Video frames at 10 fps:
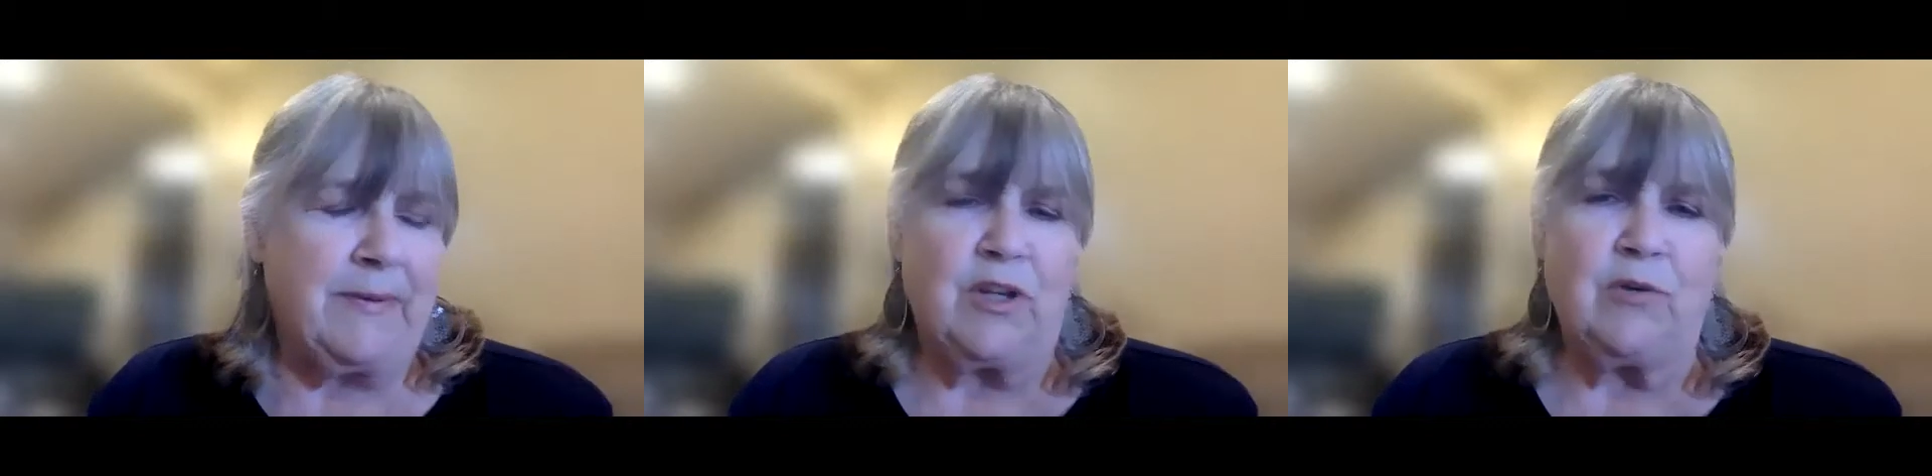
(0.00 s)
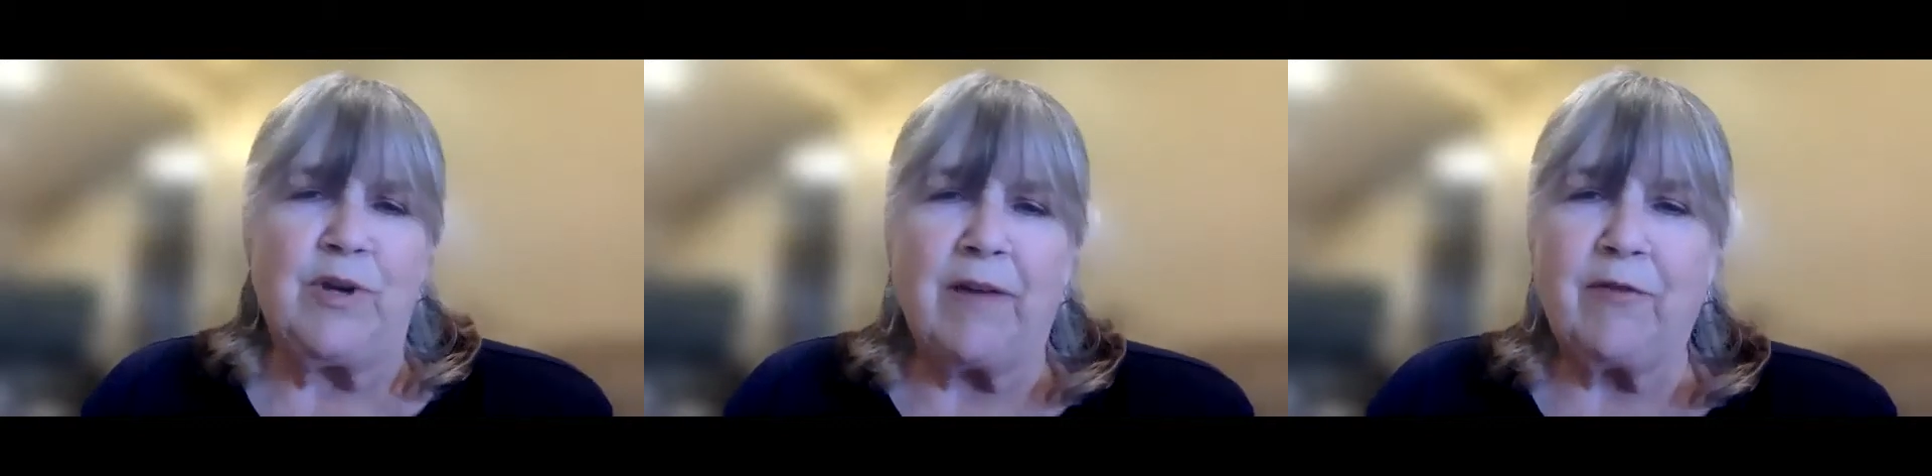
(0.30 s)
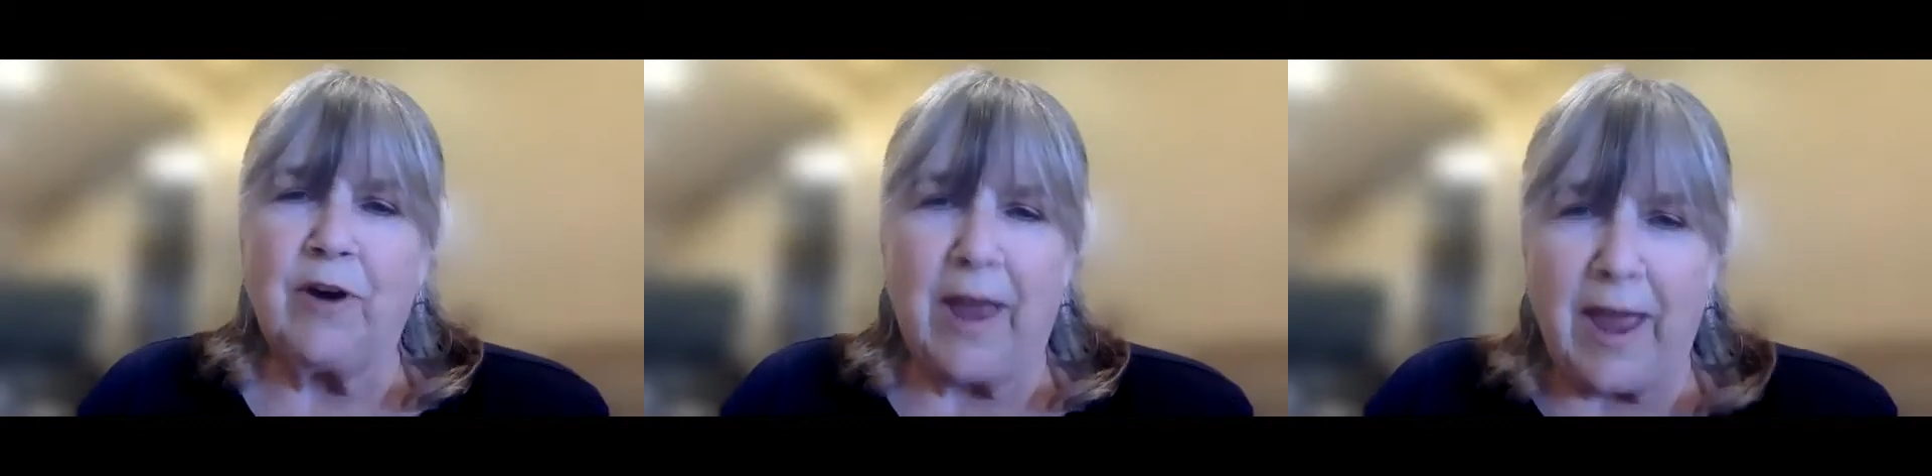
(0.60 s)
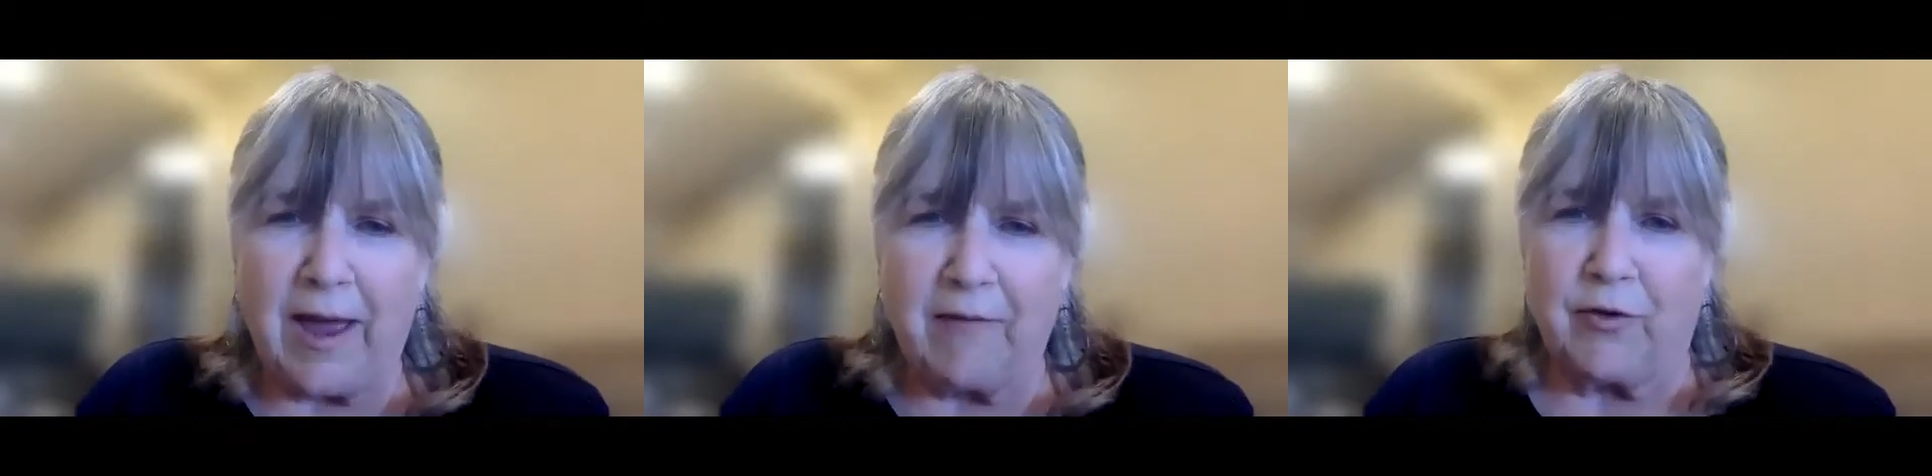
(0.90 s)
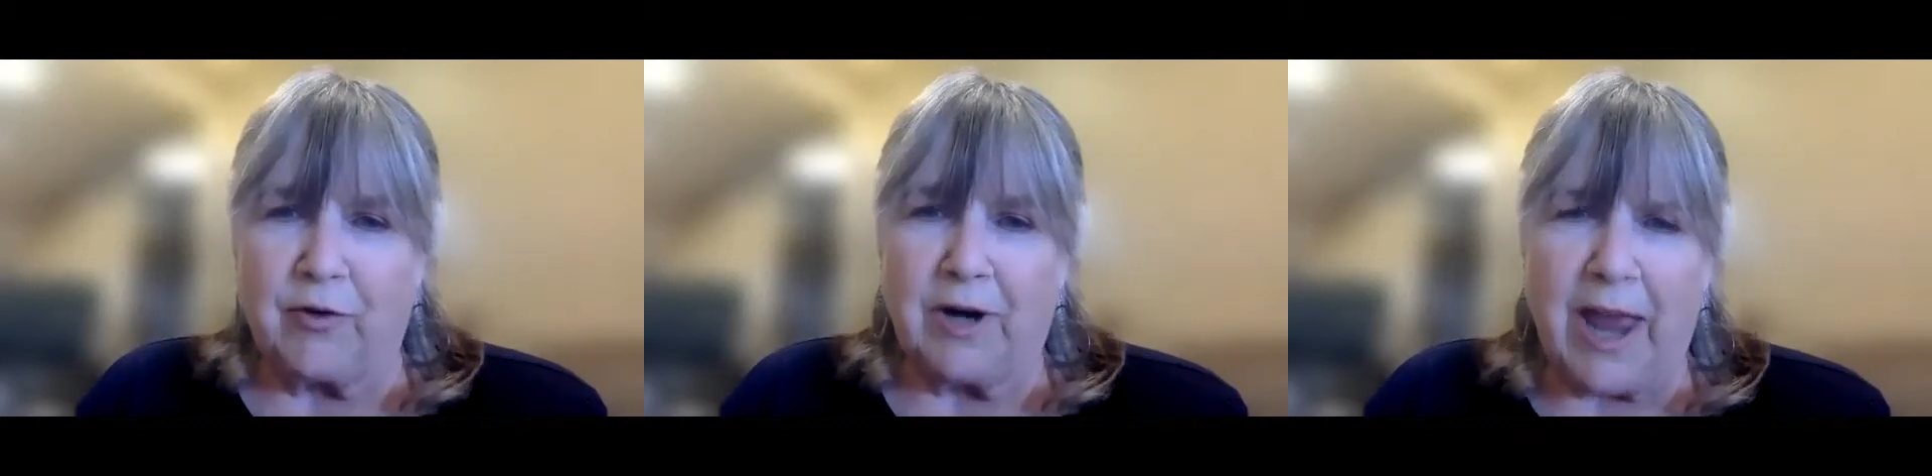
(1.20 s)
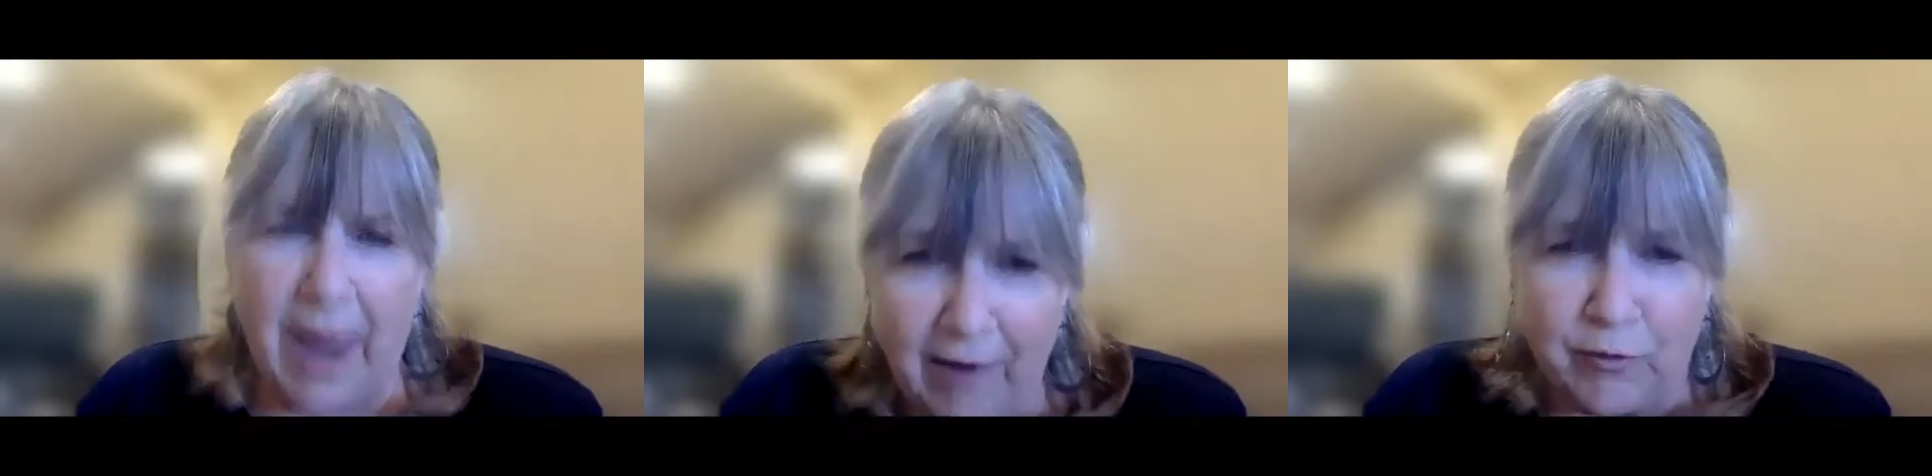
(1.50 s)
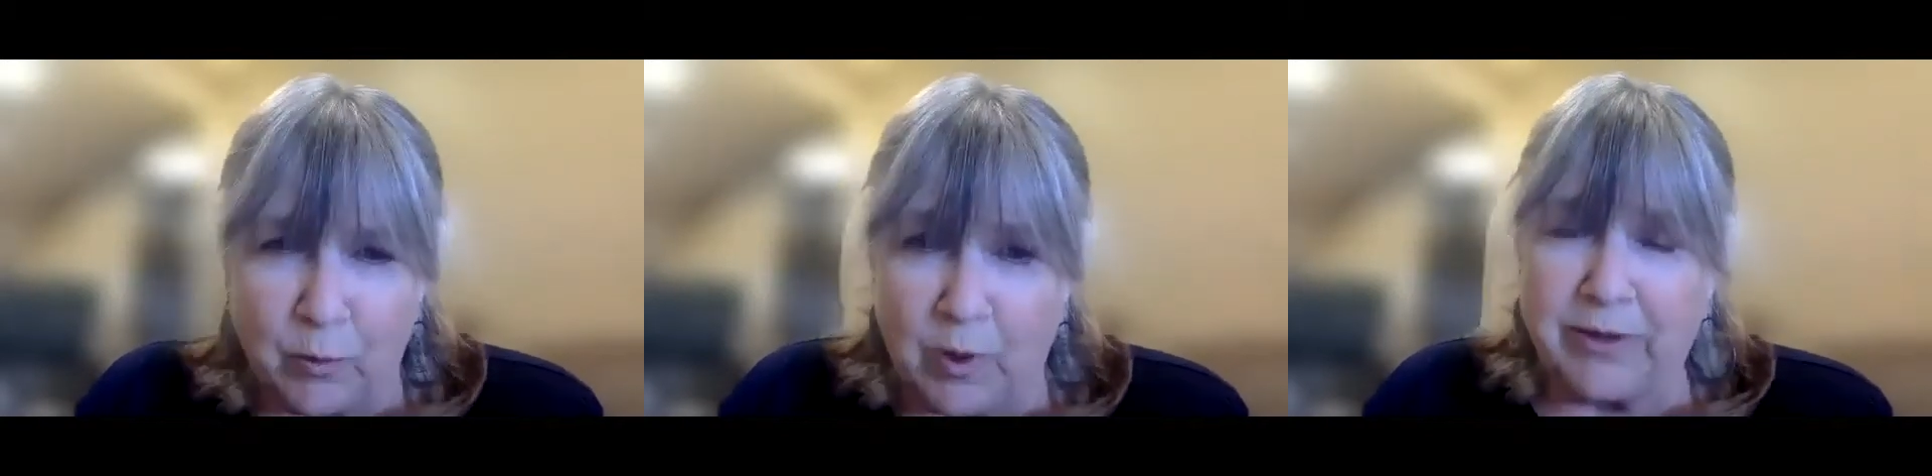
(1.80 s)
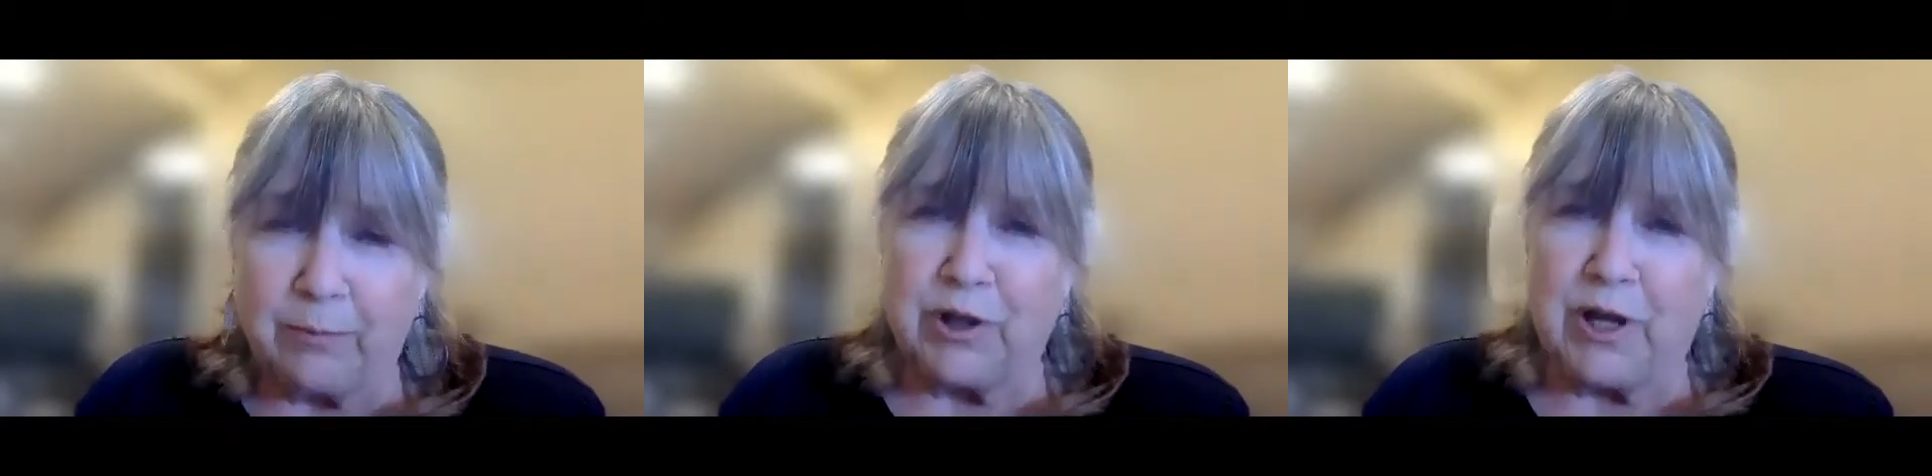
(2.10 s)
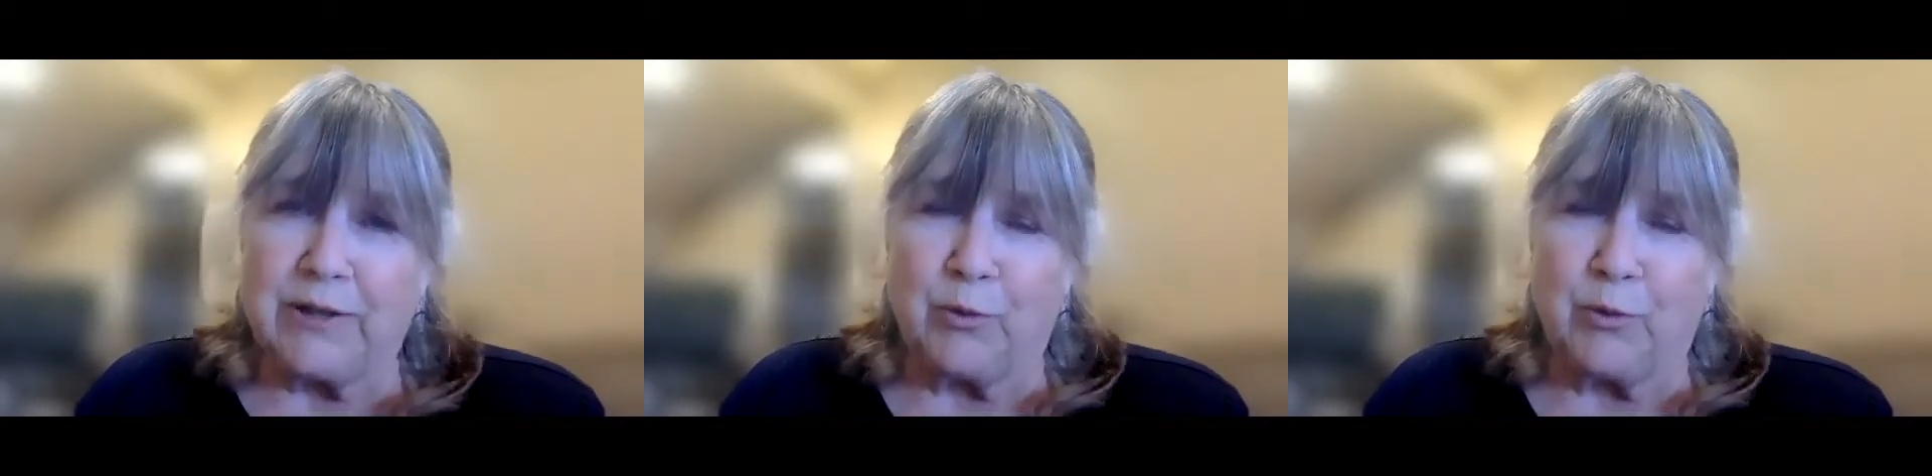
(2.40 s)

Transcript: You never, ever, ever want the plot